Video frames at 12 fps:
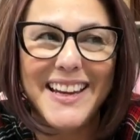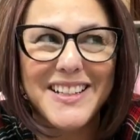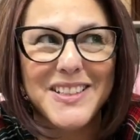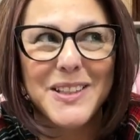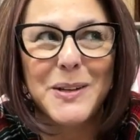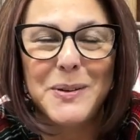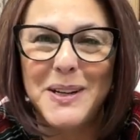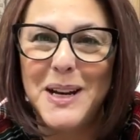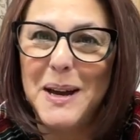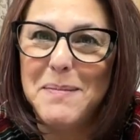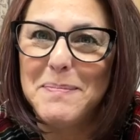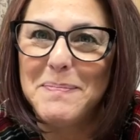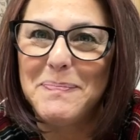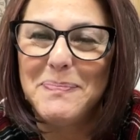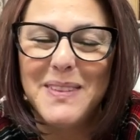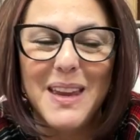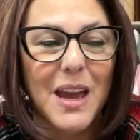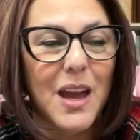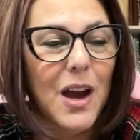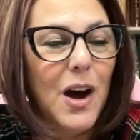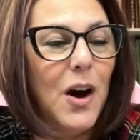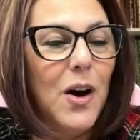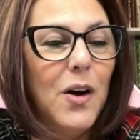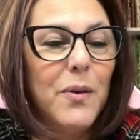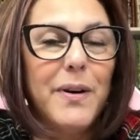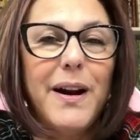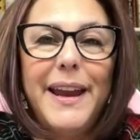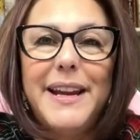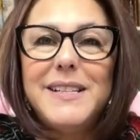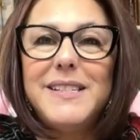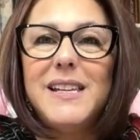gets loaded up. All right.